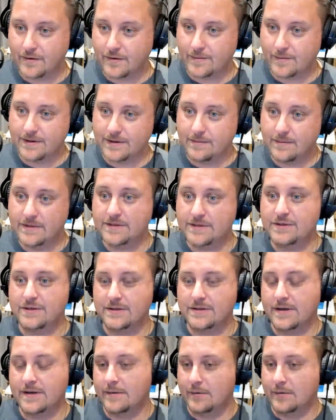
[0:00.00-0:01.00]
from
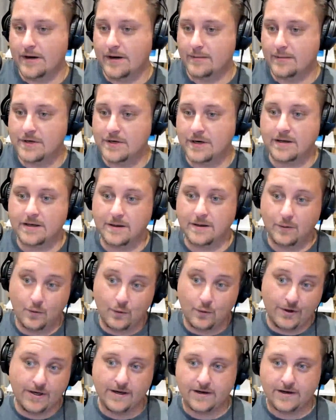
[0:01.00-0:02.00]
admission. And when I'm talking
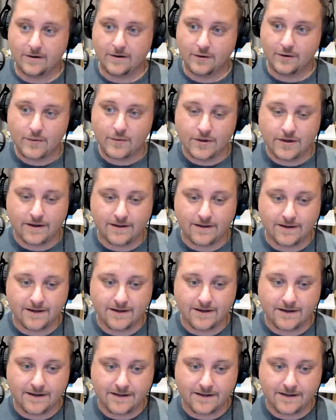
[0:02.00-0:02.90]
we are accumulating,